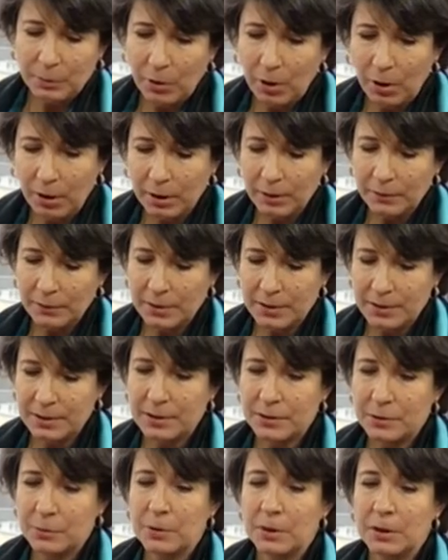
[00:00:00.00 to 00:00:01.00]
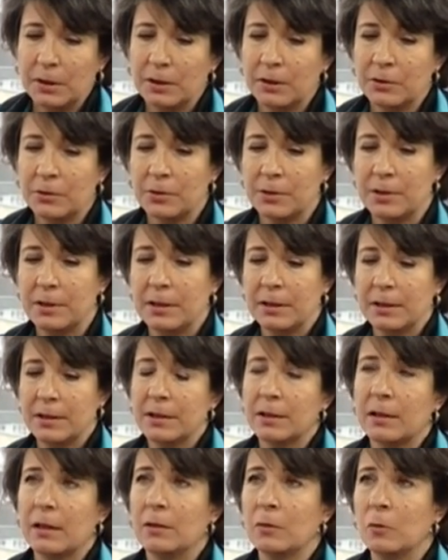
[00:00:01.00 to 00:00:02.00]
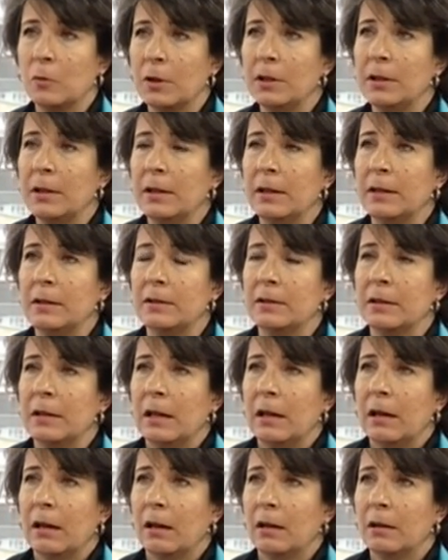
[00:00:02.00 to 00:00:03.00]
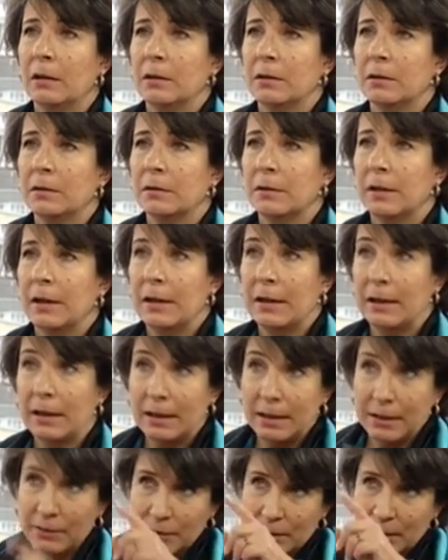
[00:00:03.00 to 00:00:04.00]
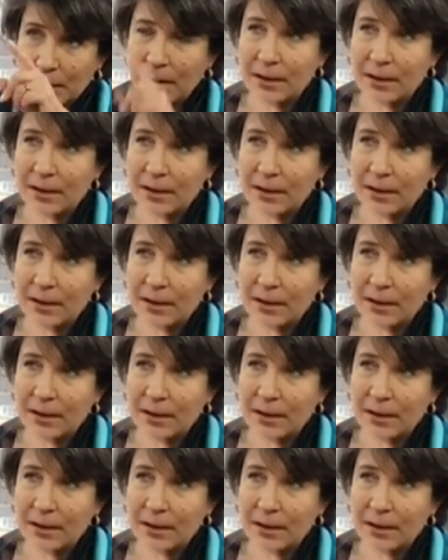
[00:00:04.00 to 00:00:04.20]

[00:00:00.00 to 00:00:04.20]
part of this that's really interesting is that on the one hand, even